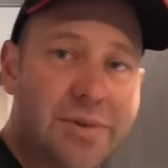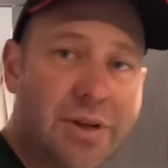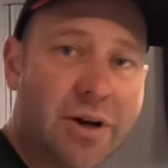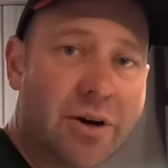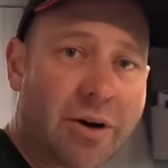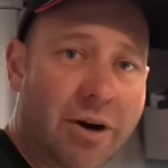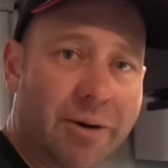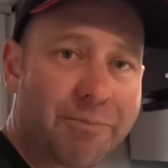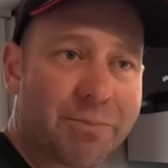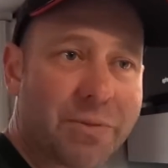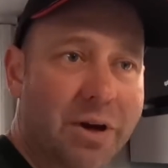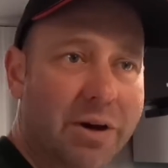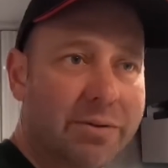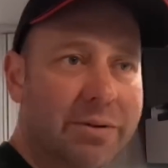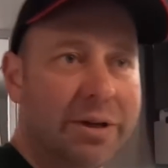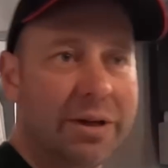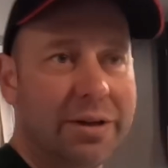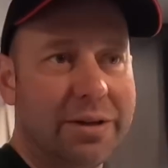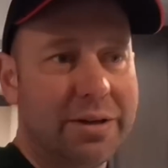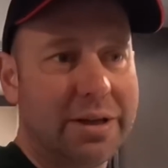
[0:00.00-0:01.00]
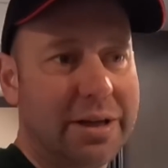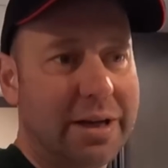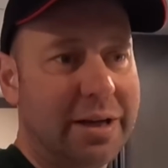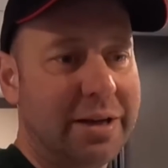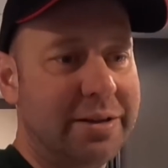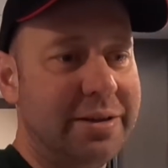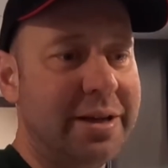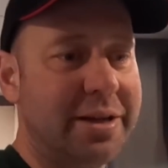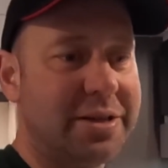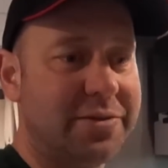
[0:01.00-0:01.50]
All right.
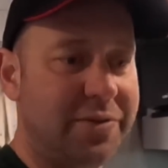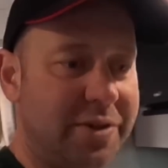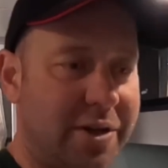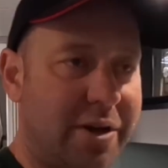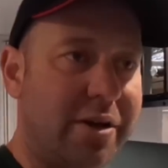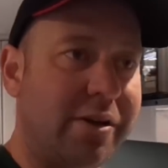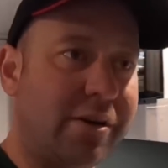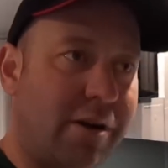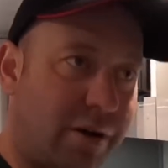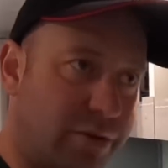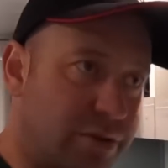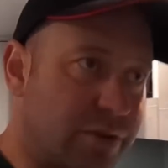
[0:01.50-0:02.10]
Next video, I'll